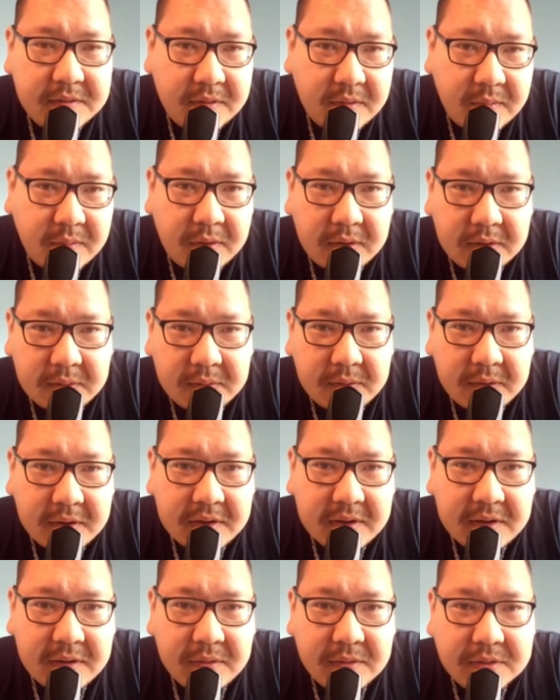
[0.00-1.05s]
the one where
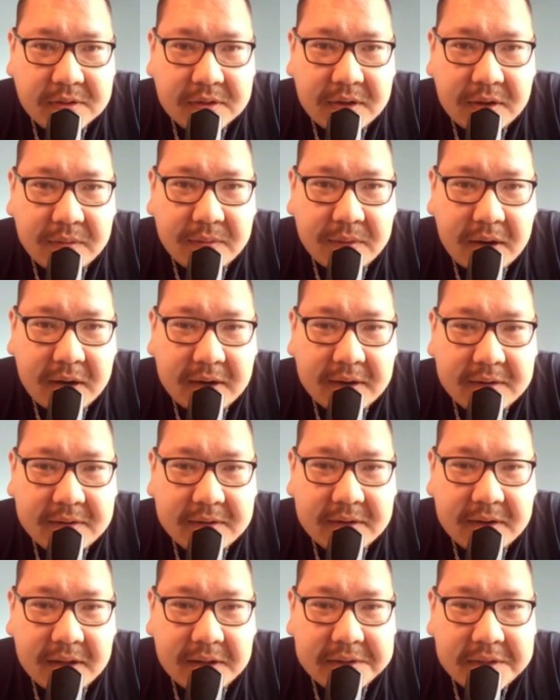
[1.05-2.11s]
he goes in a
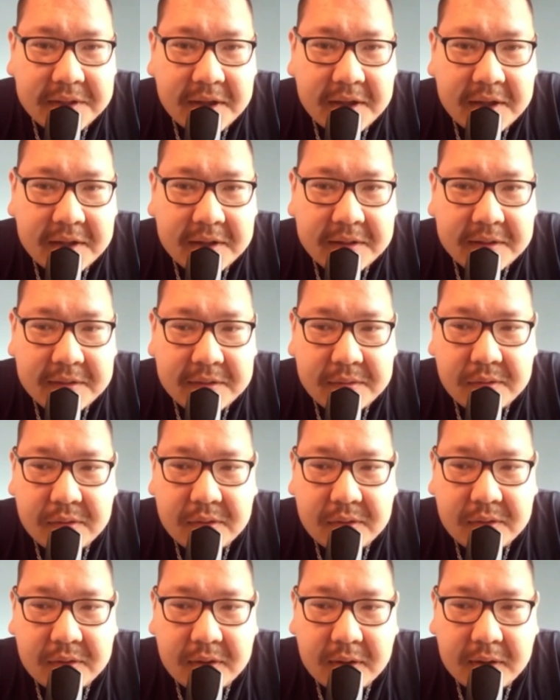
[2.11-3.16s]
rant, and then
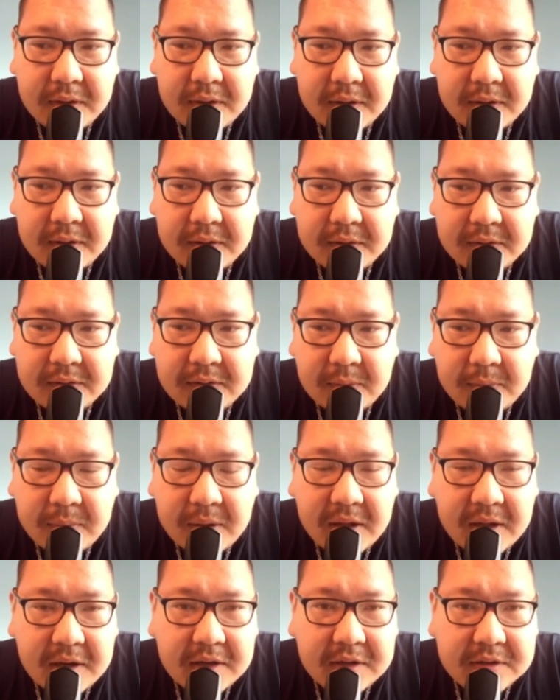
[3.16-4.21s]
the
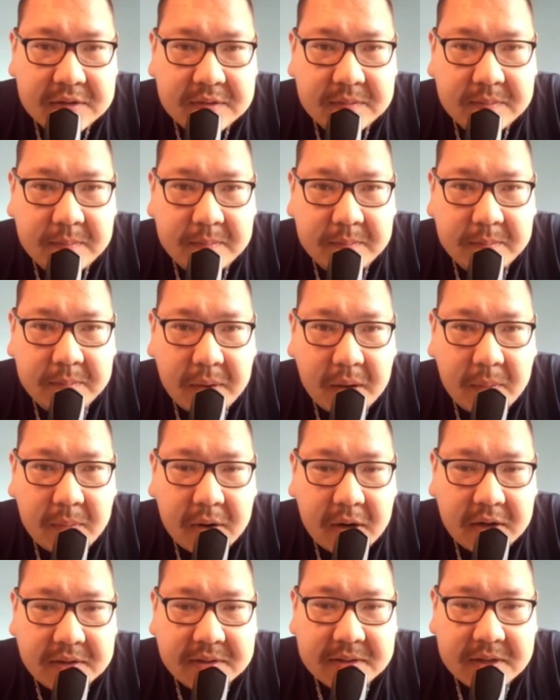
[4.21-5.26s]
playlist by
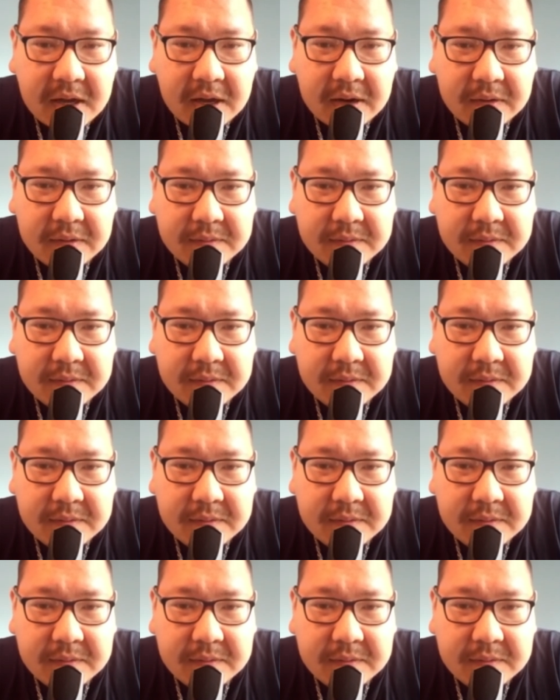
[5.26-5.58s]
Brian Scotto.